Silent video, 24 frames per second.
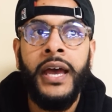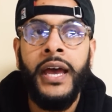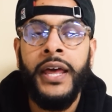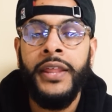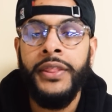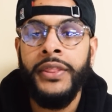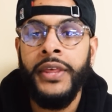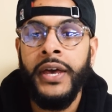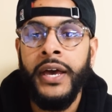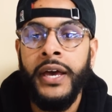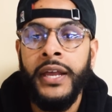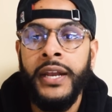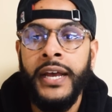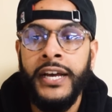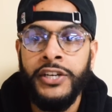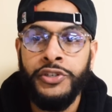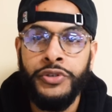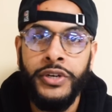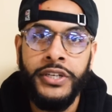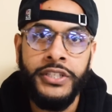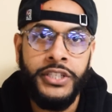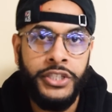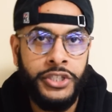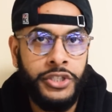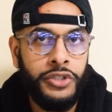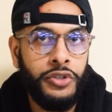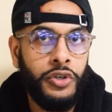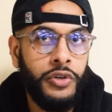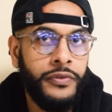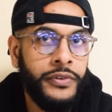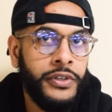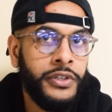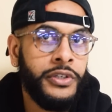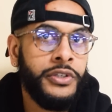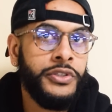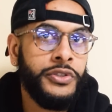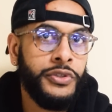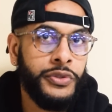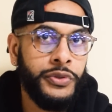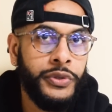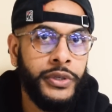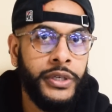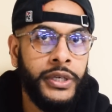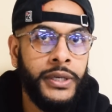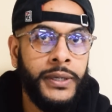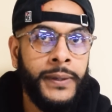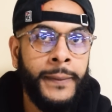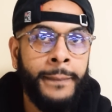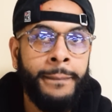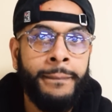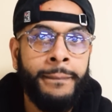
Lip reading: And then I transitioned over to Kazuya.